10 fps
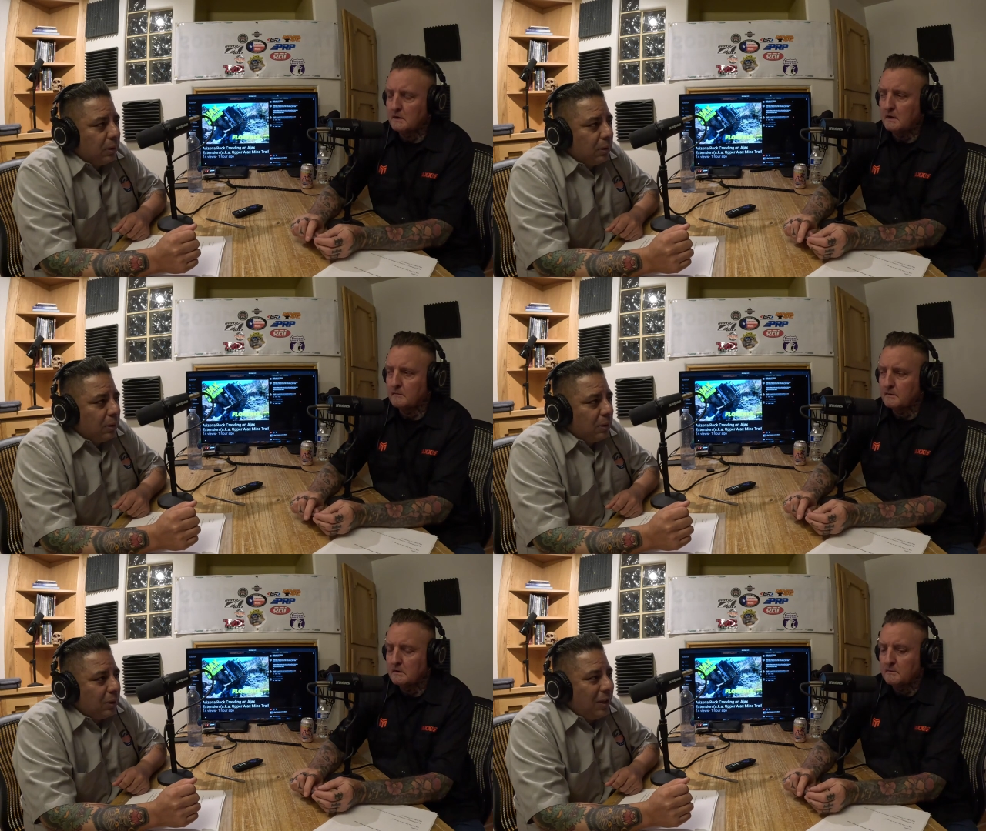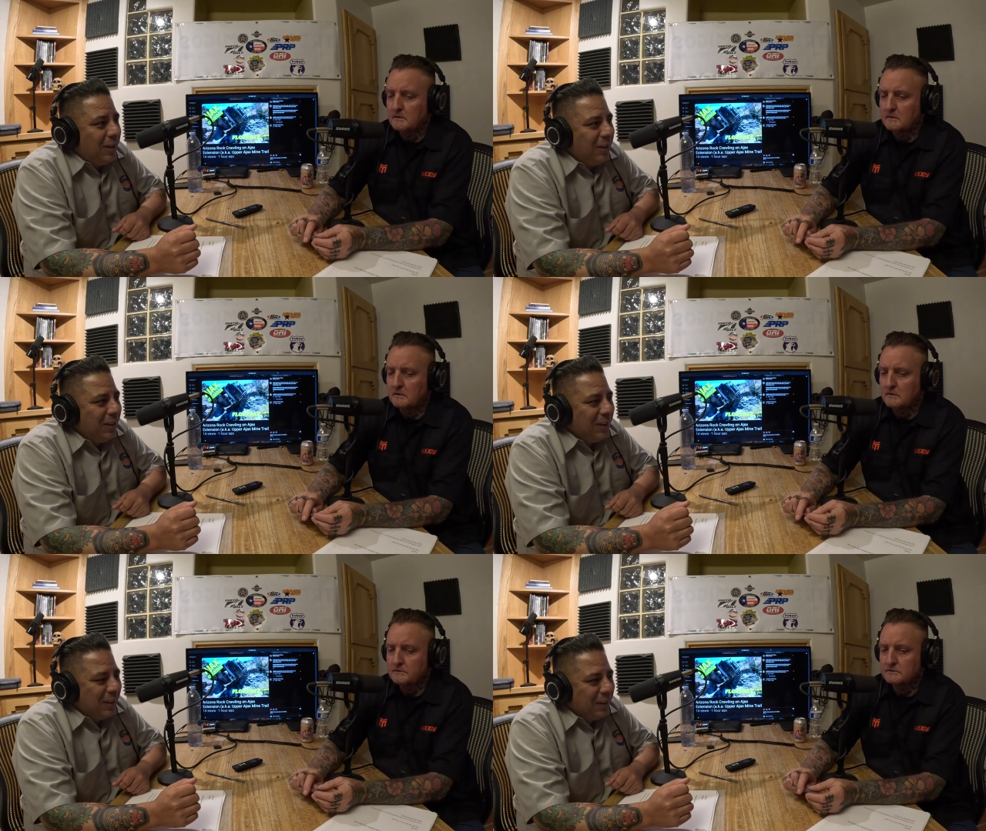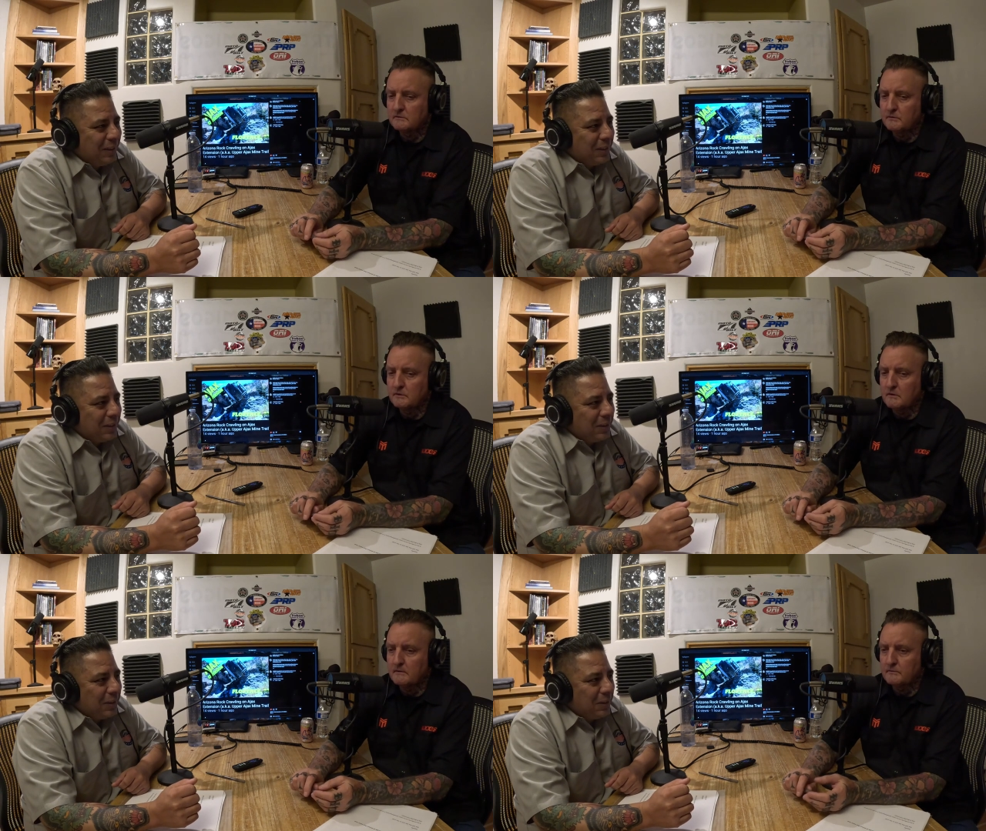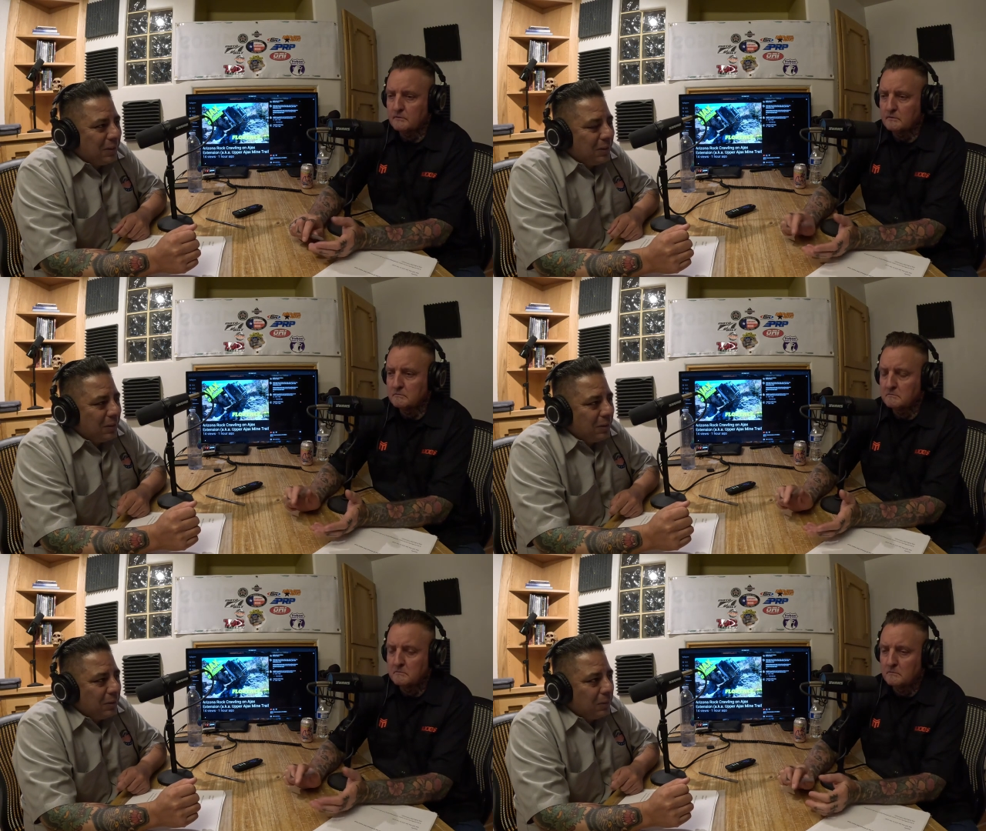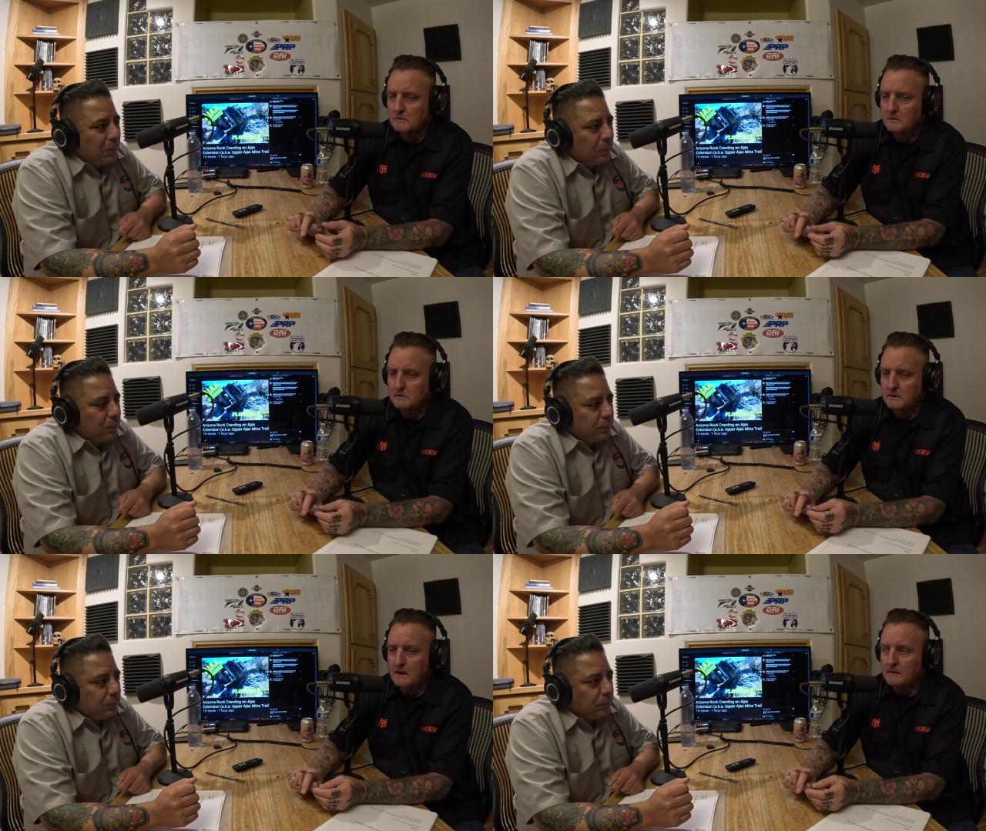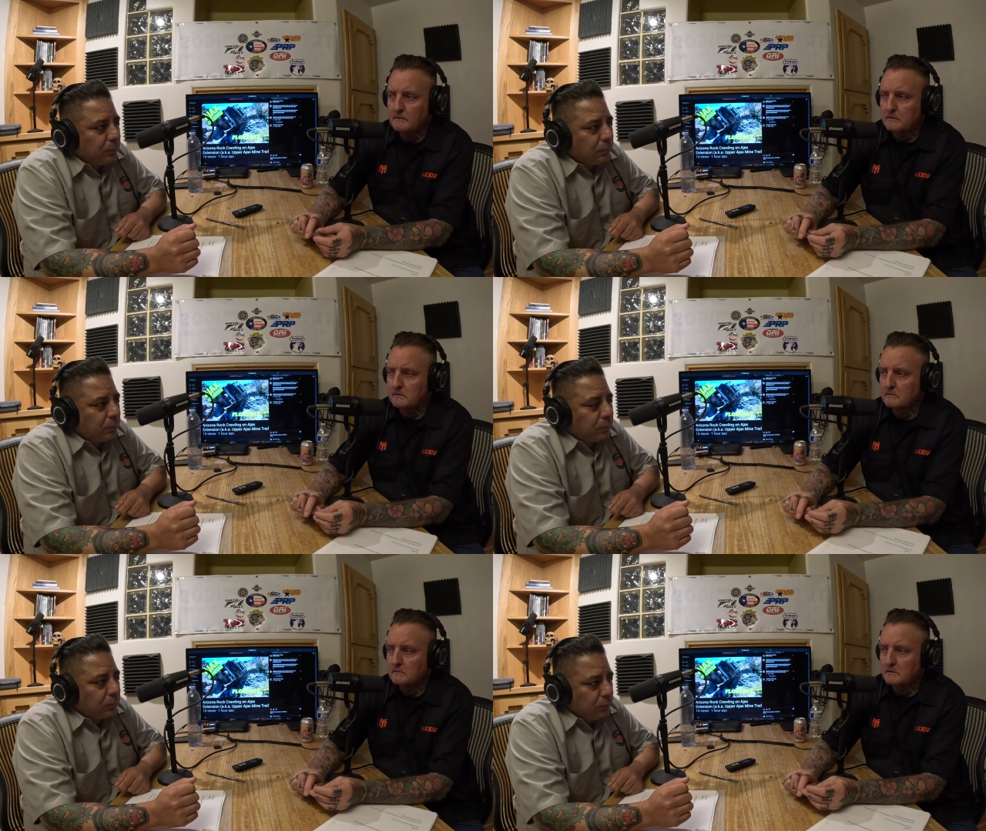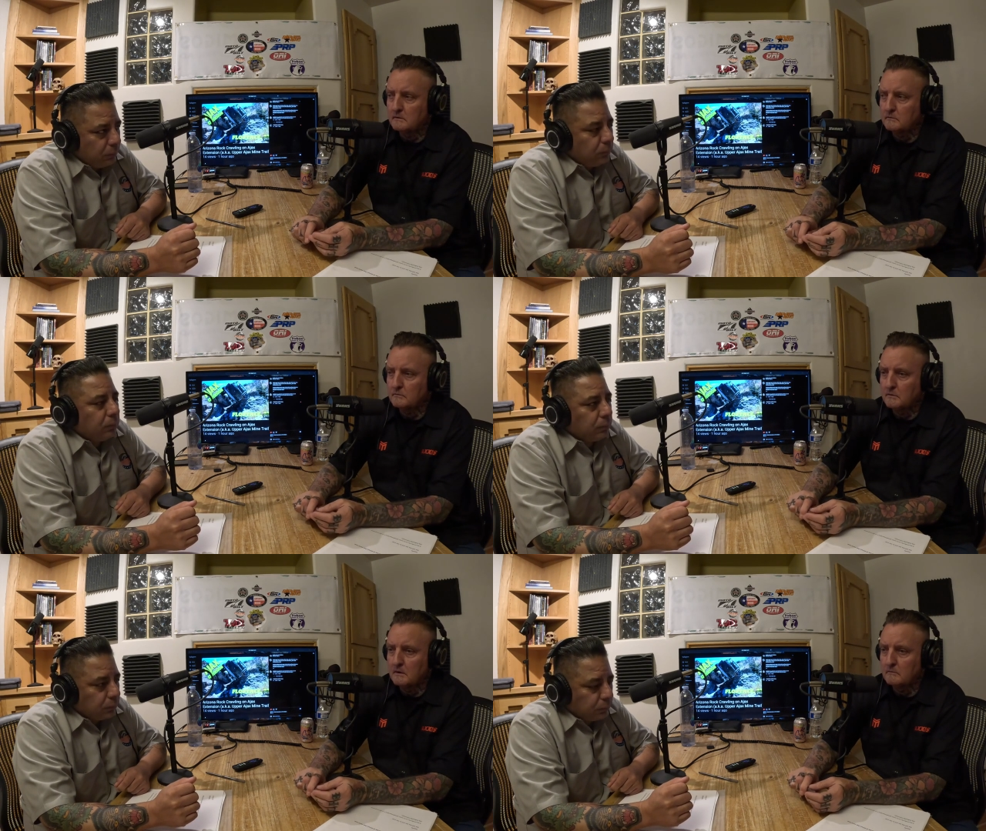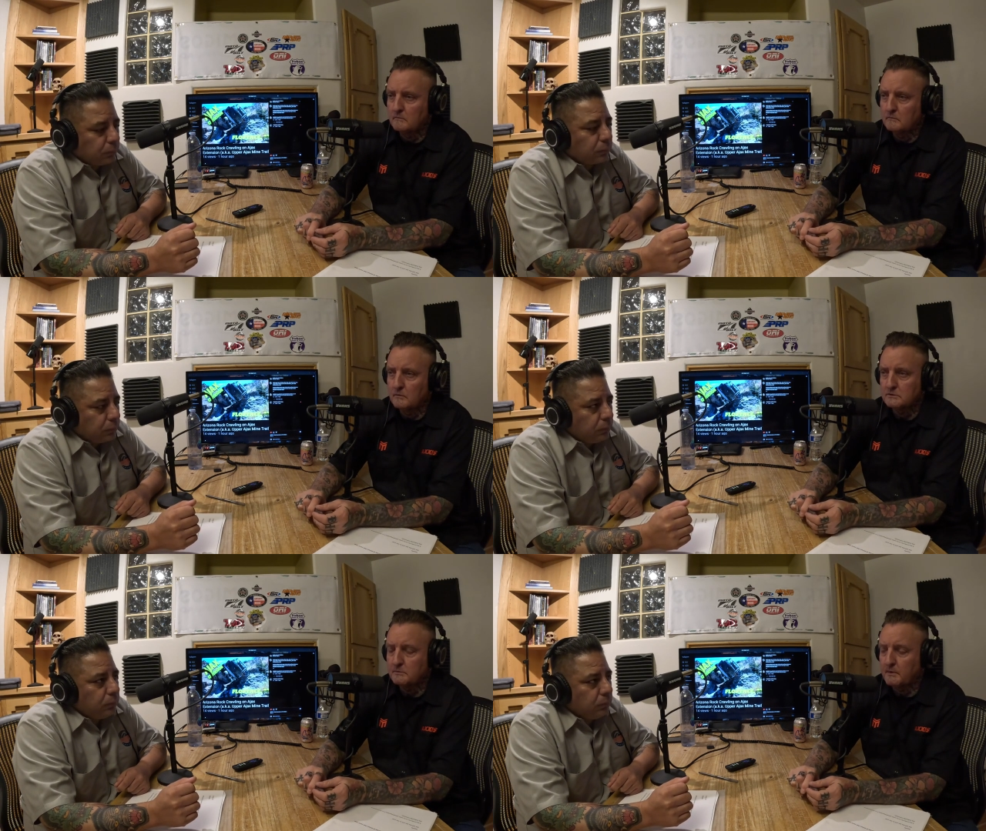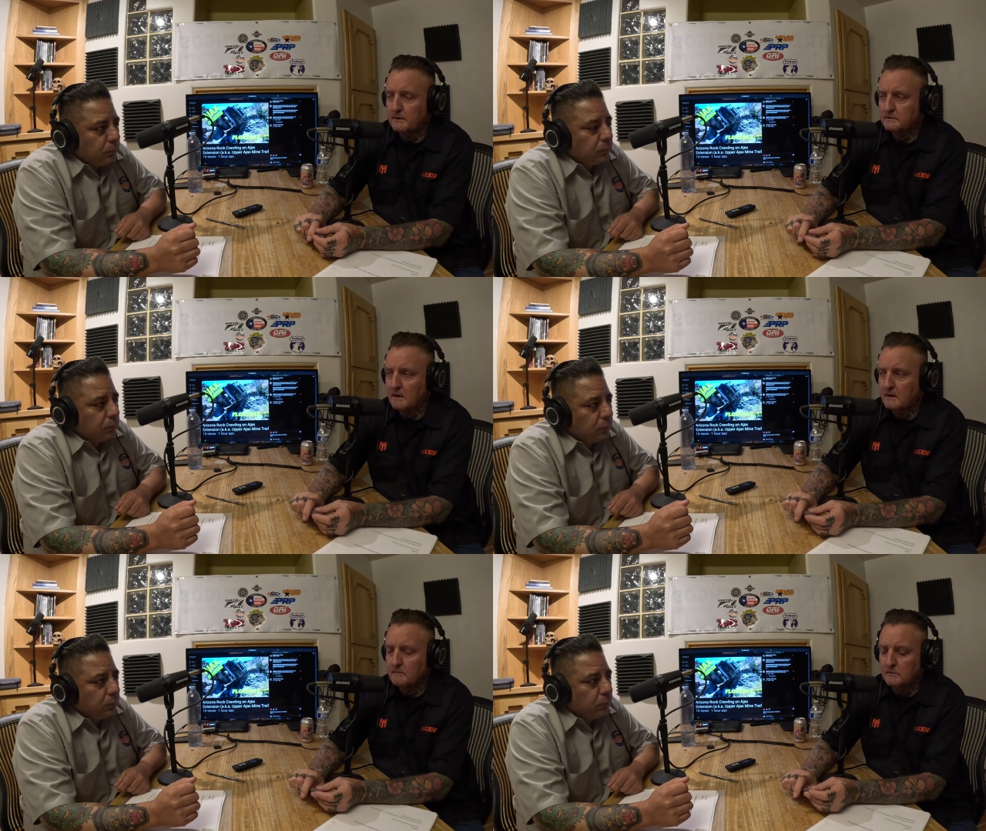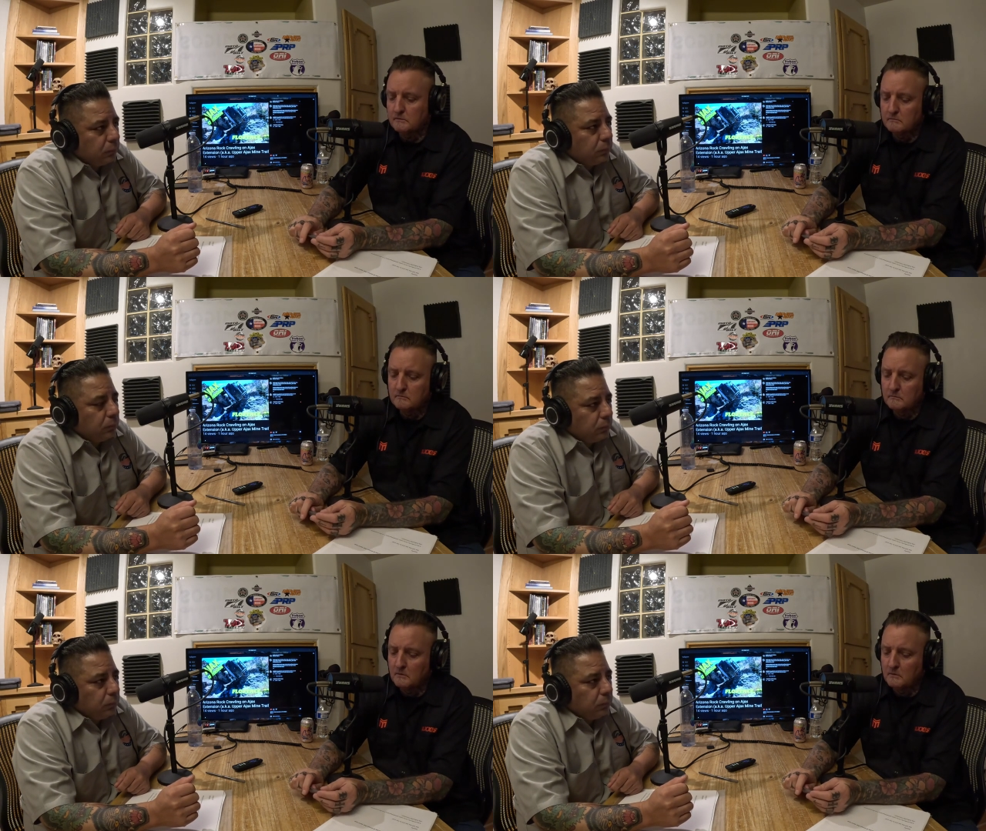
Speaker 1: yeah, but I mean, look at all the stuff we drive through now. That, you know, once upon a time, you